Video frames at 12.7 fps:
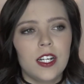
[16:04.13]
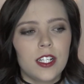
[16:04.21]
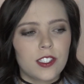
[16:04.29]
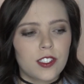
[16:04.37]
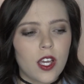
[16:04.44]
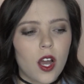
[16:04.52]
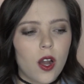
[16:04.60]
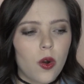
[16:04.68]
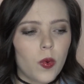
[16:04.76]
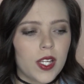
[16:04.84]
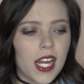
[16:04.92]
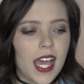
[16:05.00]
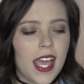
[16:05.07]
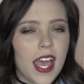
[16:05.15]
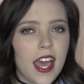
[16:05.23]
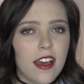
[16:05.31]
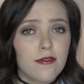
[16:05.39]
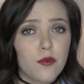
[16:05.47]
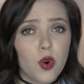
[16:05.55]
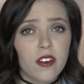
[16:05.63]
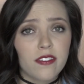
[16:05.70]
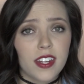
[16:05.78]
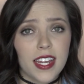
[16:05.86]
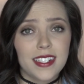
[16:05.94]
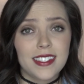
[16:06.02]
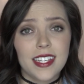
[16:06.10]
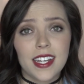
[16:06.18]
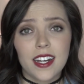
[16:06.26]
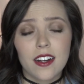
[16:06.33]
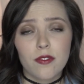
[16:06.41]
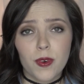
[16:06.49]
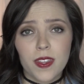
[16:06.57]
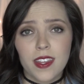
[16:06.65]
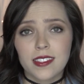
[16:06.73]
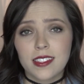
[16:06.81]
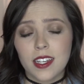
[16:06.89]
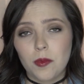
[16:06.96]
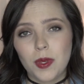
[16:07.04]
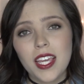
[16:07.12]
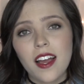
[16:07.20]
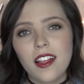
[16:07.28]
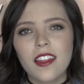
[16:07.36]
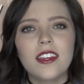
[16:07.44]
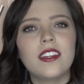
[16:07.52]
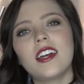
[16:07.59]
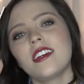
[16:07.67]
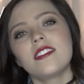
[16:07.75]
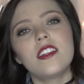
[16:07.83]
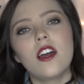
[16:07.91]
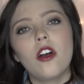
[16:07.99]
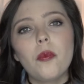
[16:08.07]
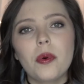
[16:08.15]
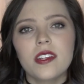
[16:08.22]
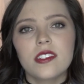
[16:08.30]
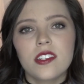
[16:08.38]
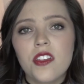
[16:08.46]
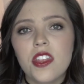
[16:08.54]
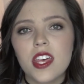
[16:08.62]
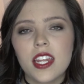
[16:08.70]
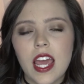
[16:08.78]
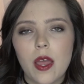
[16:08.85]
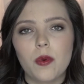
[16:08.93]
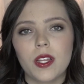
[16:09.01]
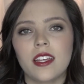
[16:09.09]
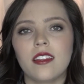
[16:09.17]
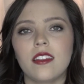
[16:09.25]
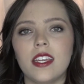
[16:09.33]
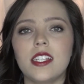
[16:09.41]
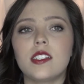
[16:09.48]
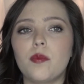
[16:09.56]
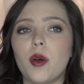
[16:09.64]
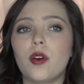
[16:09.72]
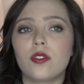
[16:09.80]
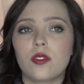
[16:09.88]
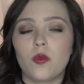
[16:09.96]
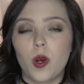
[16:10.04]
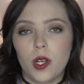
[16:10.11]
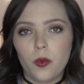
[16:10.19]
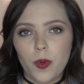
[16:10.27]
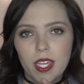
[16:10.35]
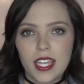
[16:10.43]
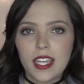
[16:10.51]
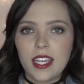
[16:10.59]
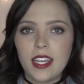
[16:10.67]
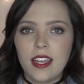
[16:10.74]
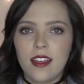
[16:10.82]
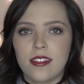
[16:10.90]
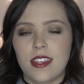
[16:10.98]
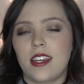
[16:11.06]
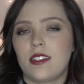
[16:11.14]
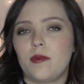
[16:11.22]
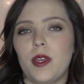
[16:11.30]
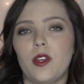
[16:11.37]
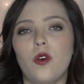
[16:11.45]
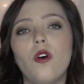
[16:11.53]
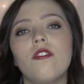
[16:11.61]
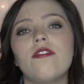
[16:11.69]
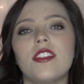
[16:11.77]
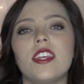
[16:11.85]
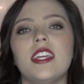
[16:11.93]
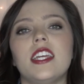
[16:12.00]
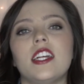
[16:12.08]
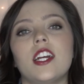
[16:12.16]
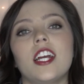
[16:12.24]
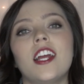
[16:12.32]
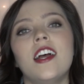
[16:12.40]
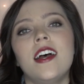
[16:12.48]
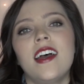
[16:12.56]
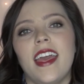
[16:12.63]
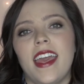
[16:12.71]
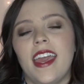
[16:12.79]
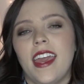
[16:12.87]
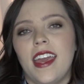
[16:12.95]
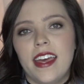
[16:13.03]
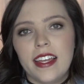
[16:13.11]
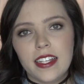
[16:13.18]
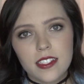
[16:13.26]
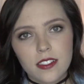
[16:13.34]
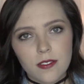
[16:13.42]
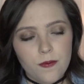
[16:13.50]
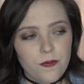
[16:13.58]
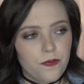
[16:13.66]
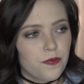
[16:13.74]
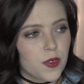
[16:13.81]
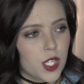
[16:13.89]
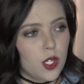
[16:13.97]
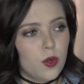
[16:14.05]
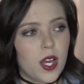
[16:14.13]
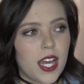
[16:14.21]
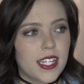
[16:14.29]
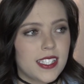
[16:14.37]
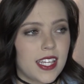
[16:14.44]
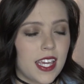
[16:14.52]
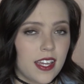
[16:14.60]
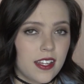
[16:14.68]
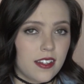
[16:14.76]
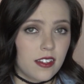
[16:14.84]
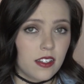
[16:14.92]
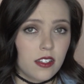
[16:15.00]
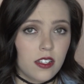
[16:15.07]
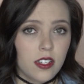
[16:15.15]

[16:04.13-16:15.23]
so when I have more of an idea of when that's going to be, I'll let you guys know. But until then, I will at least post one a week. That is my goal for the year. And you guys can